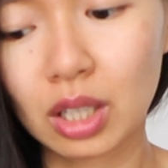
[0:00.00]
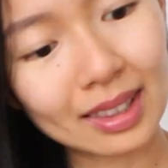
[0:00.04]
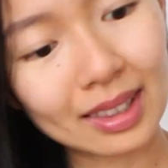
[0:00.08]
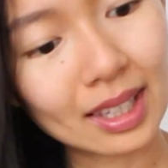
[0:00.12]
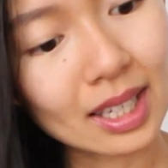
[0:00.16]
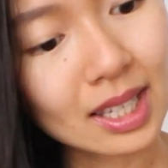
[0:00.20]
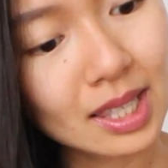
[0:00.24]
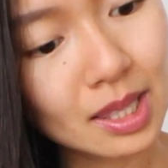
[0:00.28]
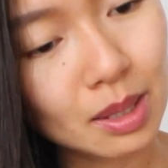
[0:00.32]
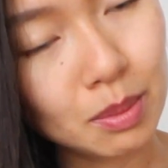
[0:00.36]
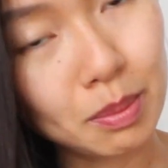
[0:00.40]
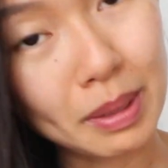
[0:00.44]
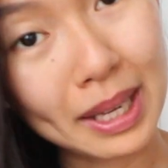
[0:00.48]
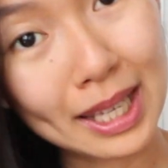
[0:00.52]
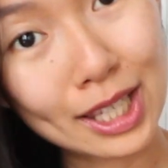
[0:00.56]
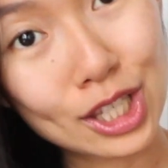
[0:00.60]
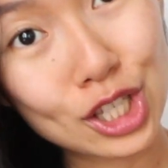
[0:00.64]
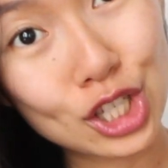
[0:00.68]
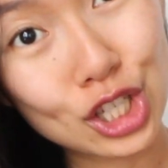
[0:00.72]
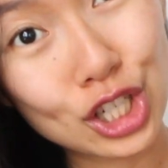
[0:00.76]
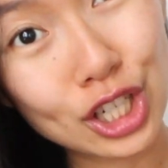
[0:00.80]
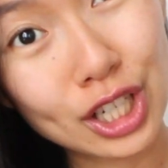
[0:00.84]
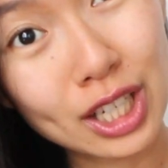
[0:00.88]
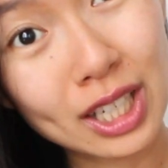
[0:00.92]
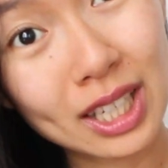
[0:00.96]
This
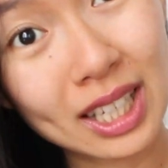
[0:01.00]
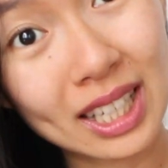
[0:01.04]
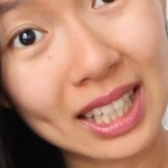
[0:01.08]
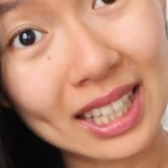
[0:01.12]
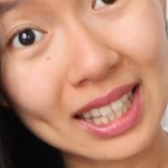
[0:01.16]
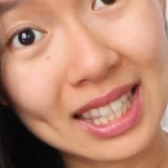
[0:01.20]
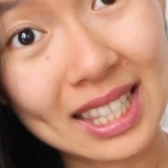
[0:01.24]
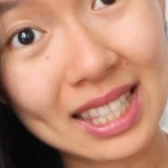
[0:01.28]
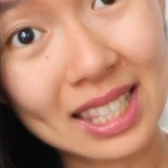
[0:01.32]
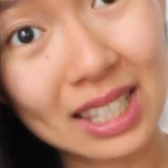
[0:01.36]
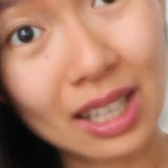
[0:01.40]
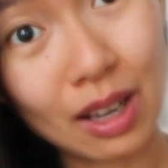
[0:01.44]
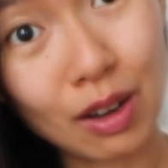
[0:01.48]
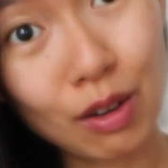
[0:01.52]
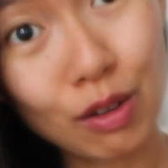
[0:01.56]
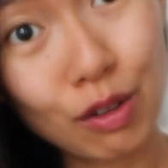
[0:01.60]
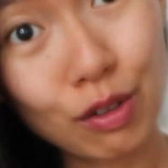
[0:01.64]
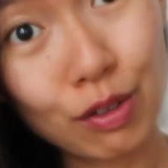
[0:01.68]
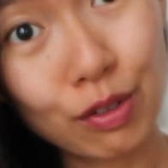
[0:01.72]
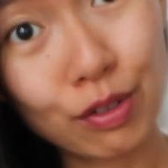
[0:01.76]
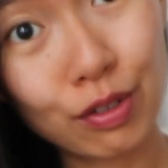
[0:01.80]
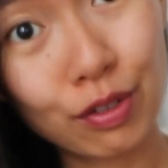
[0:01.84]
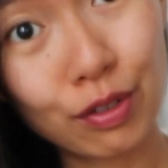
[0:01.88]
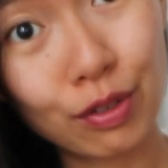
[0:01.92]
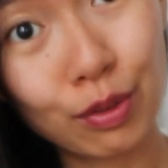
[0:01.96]
mixture
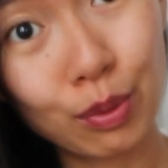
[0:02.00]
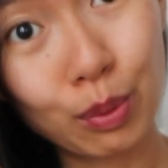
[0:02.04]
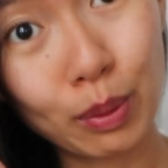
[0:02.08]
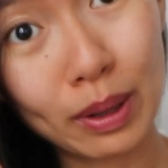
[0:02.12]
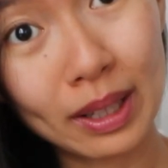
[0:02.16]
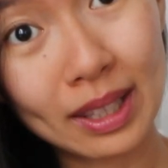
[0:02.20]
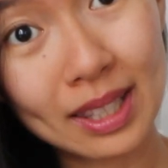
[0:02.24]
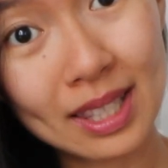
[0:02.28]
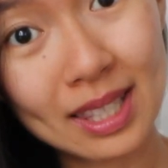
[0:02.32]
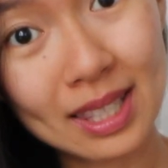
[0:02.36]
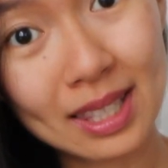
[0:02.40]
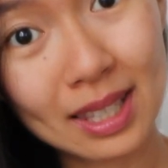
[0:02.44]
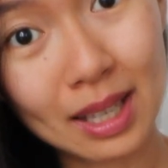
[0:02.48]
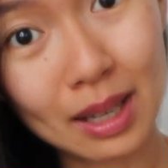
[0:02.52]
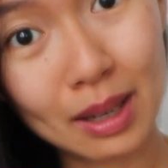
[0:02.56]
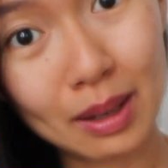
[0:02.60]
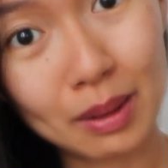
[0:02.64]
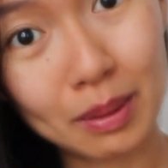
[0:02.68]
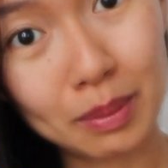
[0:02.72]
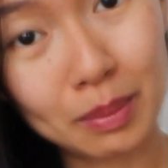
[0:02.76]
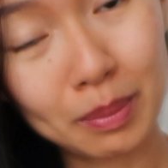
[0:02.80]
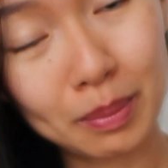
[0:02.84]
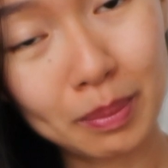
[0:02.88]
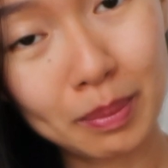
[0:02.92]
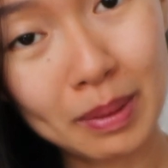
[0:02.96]
itself with
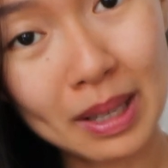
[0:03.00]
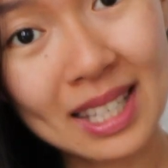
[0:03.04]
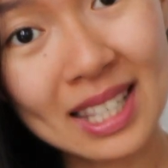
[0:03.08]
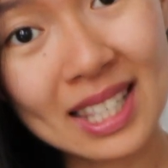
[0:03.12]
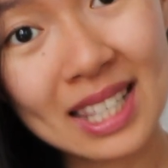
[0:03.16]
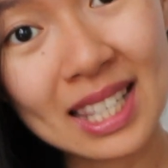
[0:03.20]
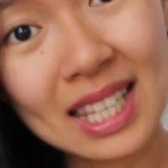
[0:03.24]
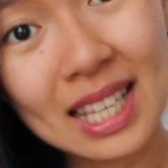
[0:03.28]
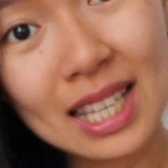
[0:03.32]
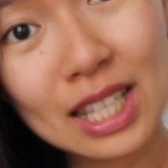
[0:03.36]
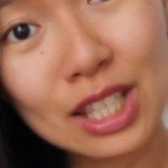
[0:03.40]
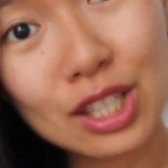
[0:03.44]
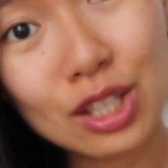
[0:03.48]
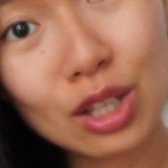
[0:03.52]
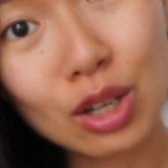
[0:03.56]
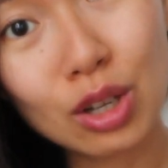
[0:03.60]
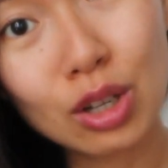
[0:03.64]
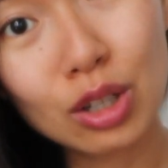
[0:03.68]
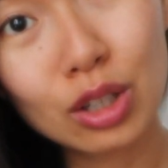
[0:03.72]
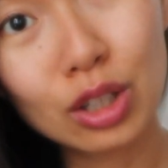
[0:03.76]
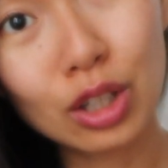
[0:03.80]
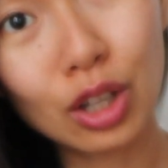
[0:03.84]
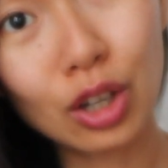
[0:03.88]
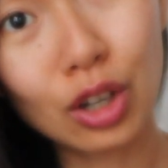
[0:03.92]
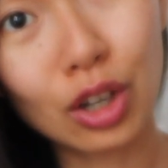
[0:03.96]
some sea
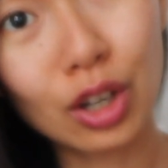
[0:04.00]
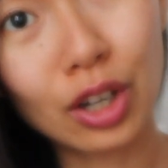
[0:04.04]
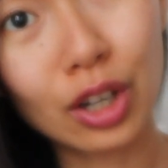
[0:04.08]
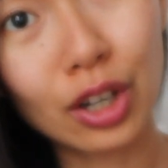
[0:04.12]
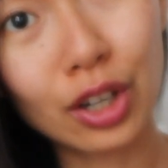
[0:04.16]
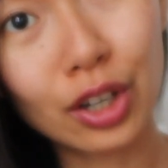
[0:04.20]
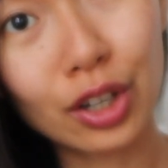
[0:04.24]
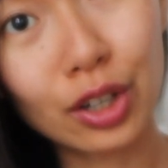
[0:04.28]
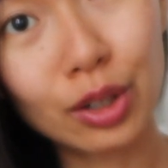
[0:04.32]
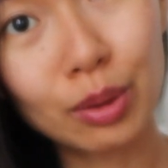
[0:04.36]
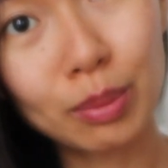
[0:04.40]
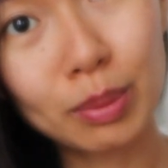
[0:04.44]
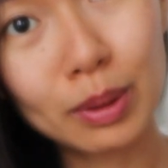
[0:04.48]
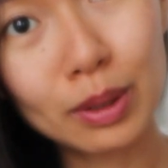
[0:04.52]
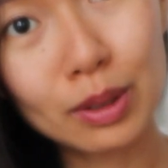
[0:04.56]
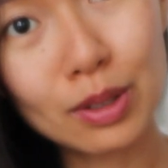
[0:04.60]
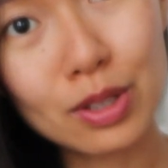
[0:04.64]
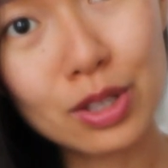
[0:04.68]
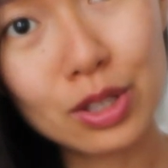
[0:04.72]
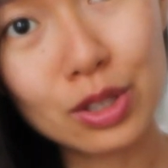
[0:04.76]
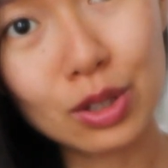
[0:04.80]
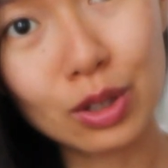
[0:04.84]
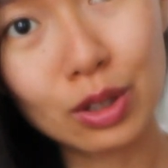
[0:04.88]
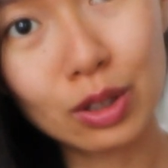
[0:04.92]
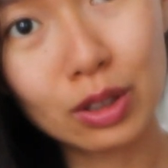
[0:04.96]
salt or herbal
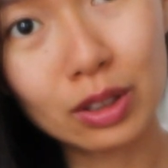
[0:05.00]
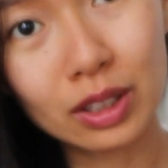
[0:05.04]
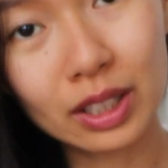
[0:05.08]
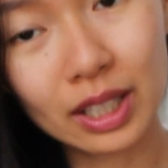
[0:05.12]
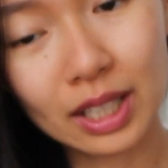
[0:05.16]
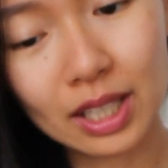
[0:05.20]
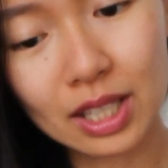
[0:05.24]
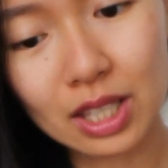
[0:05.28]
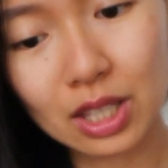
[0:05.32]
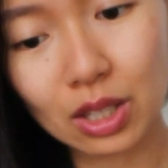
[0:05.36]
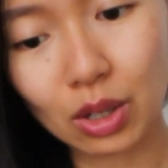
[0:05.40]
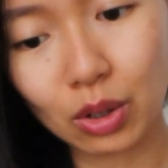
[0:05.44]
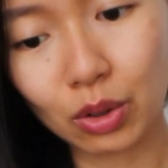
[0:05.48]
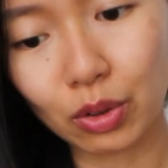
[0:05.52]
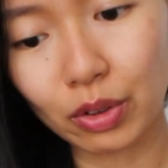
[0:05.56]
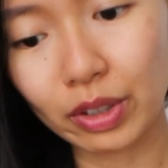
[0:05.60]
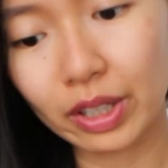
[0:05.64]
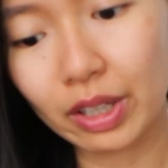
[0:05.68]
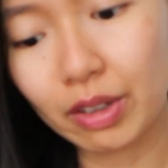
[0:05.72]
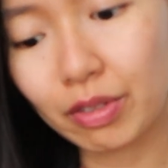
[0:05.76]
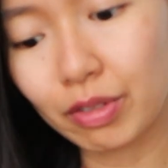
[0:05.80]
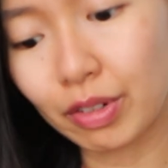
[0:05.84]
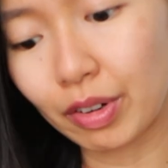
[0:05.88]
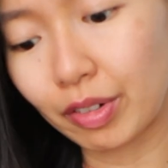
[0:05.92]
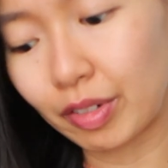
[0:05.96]
salt is
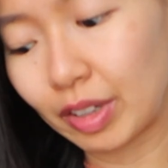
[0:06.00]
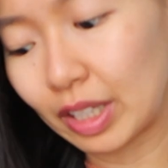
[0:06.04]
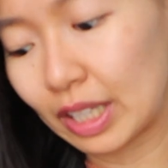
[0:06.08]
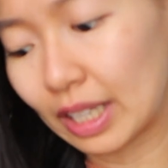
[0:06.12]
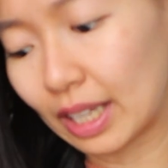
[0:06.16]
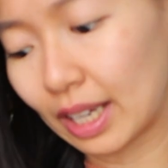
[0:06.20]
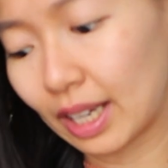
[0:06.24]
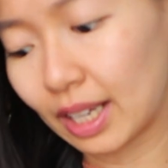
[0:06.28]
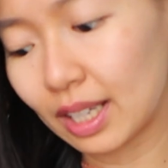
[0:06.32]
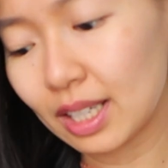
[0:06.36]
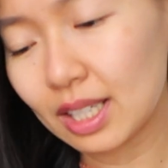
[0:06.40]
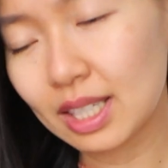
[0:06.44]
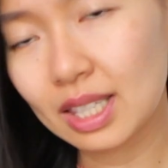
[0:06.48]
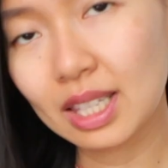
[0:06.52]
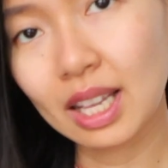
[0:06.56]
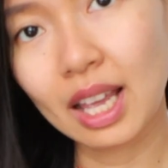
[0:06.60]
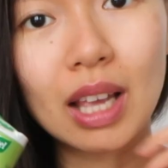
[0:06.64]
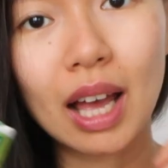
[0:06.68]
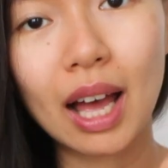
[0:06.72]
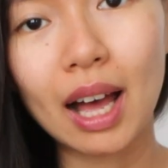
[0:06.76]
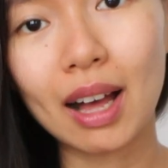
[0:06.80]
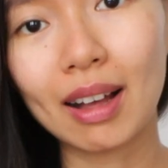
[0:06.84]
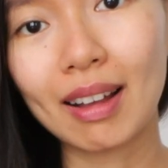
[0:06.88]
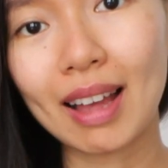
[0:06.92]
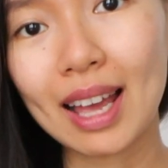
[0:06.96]
already very nice.
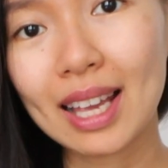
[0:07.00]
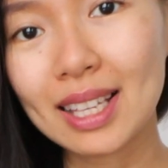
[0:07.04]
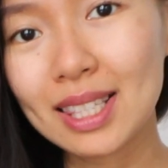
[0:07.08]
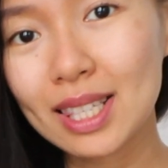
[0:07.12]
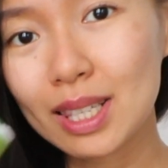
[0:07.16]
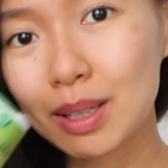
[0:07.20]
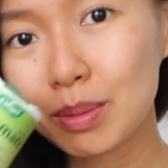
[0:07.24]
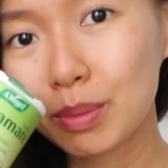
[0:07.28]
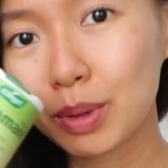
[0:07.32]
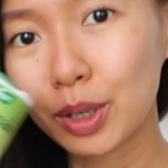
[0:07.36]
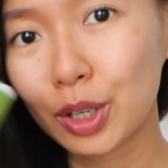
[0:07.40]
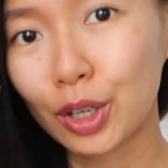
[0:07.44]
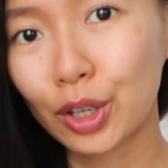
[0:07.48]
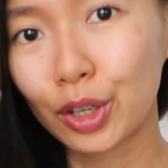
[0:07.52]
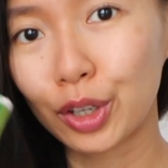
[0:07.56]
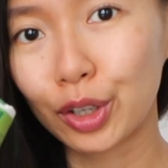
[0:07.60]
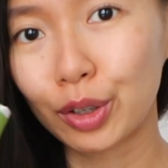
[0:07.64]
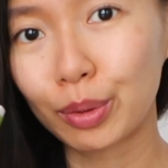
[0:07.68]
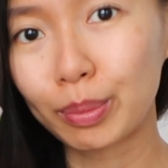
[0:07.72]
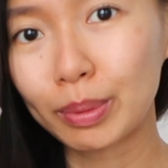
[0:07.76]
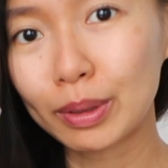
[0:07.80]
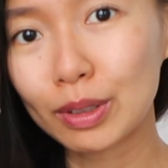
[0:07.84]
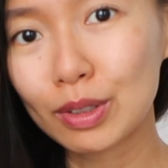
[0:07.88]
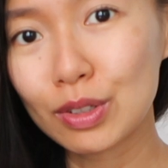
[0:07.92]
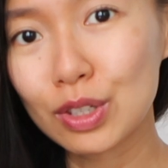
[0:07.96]
I'll add some
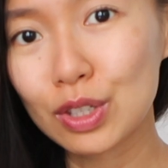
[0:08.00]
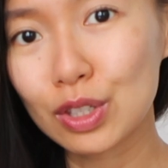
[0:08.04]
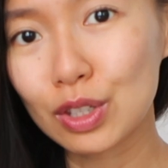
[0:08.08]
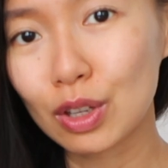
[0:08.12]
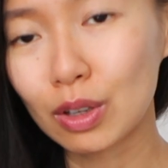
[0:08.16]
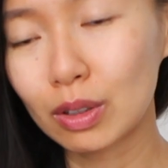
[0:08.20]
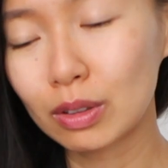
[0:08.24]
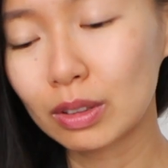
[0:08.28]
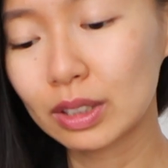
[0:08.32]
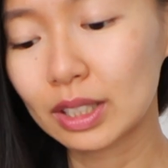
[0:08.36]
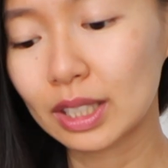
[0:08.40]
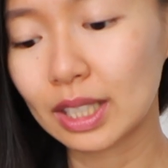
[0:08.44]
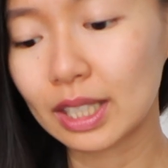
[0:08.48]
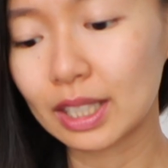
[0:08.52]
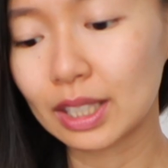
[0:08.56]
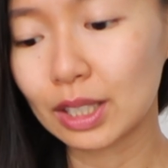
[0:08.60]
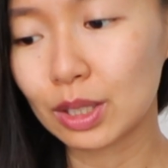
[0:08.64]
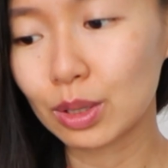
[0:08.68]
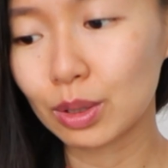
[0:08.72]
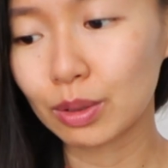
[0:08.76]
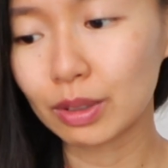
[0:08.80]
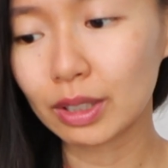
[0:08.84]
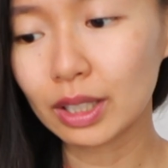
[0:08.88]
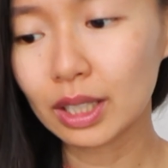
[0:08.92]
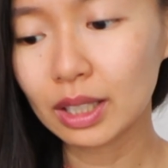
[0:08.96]
herbal salt
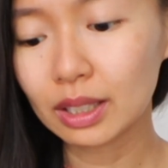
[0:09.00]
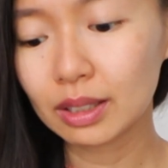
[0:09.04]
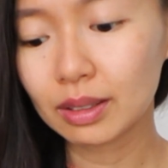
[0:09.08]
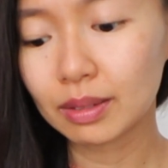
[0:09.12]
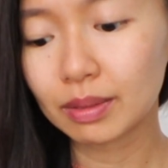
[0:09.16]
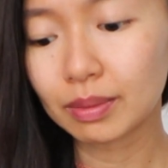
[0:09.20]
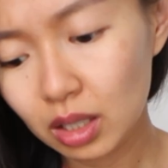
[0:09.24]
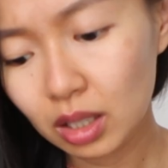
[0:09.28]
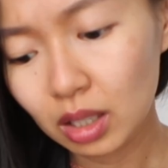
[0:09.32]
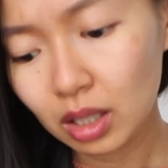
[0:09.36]
into it.